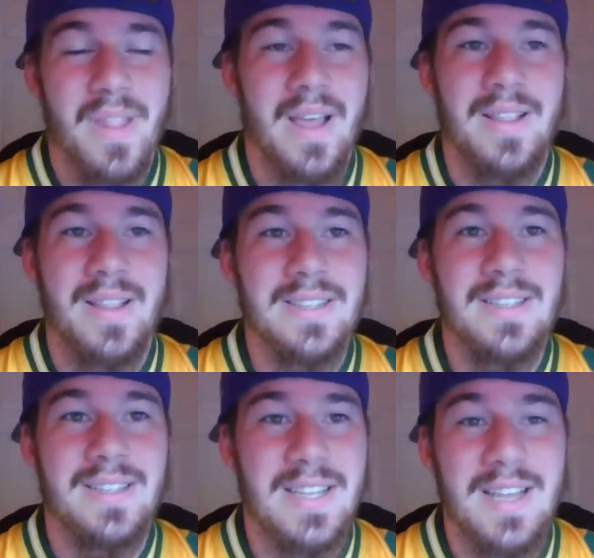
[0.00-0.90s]
Like, this is
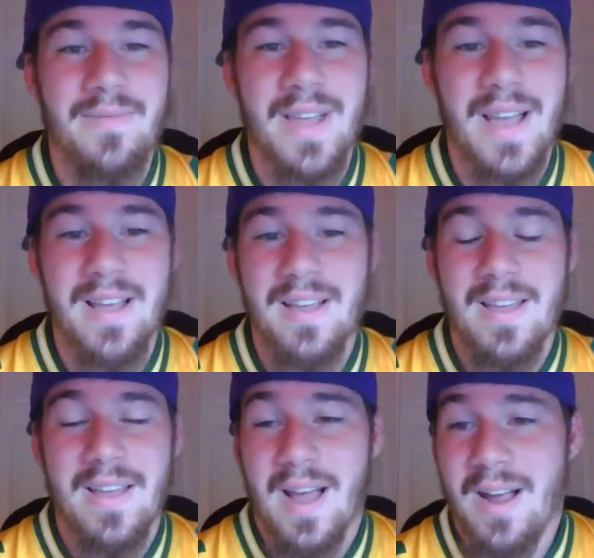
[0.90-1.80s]
a team that
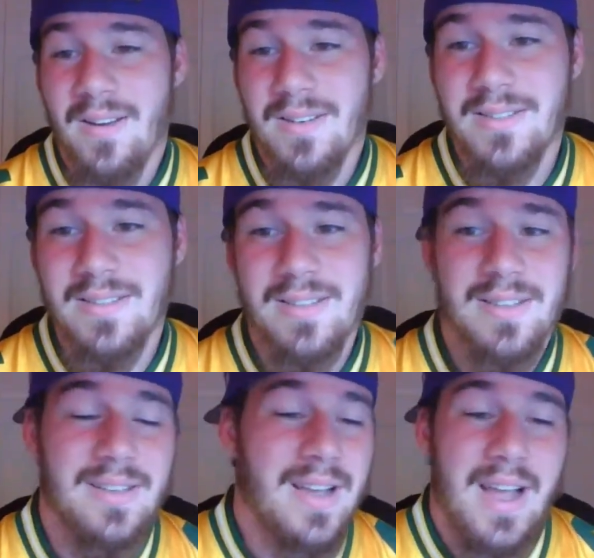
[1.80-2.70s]

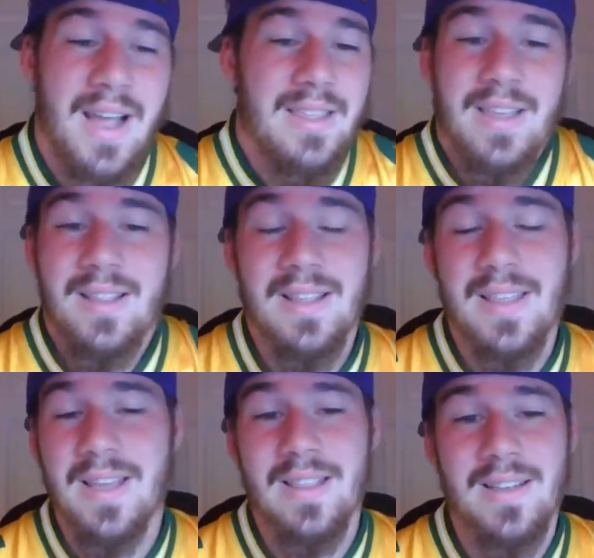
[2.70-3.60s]
I think that
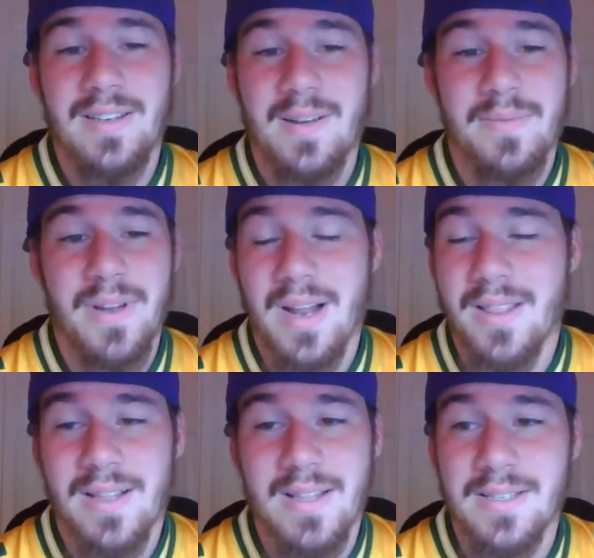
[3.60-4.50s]
they get the job done. I
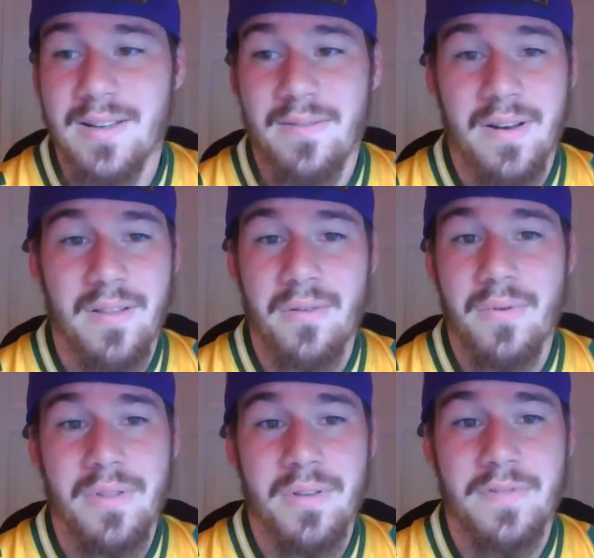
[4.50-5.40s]
think this is another
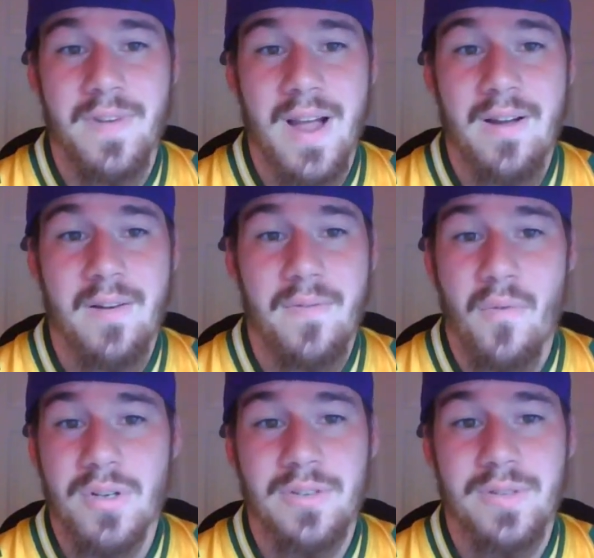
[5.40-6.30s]
one of those
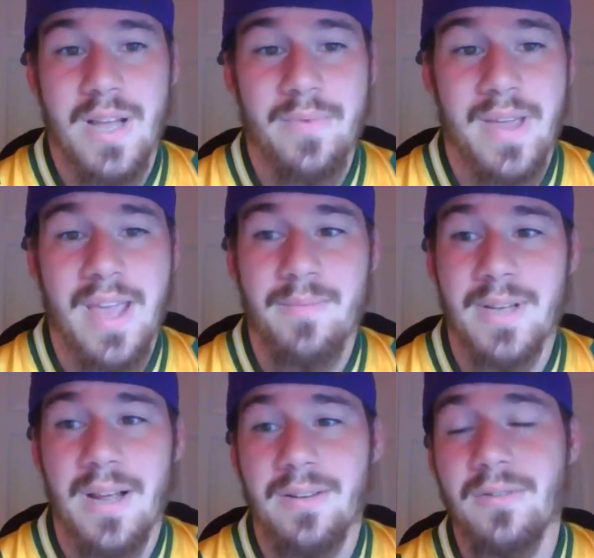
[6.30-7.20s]
4-2 type of games.
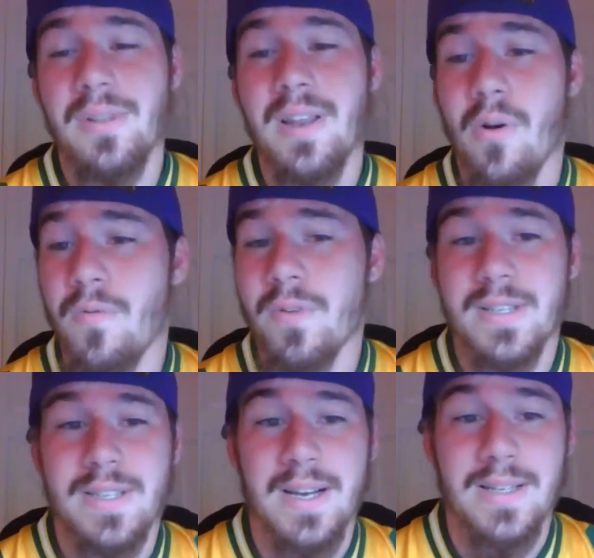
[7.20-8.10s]
I also lean over the
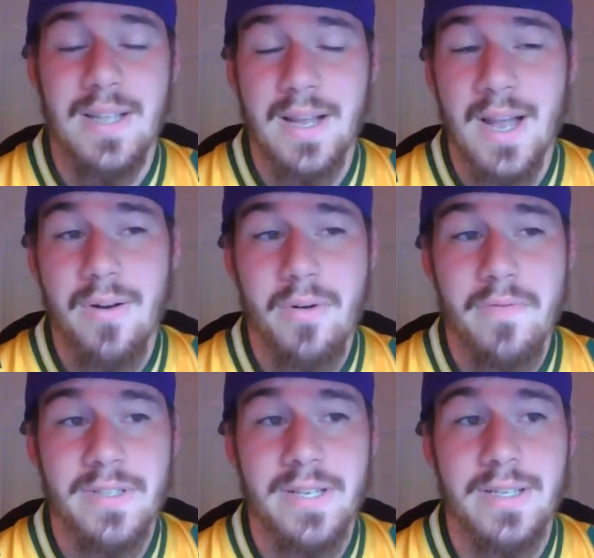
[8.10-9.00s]
6. I got an
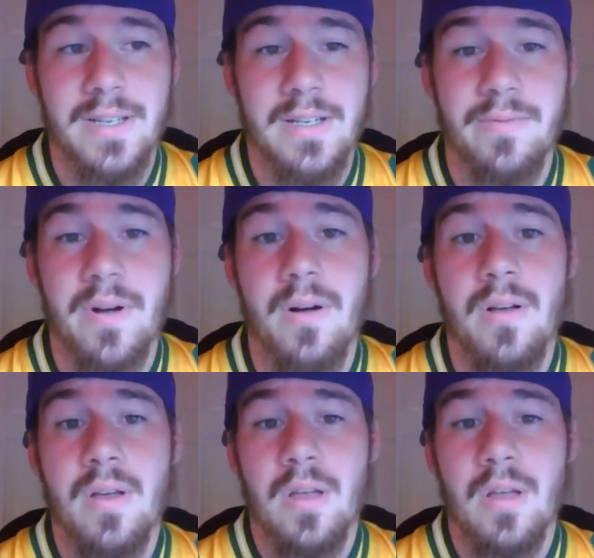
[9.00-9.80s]
over 6 as well.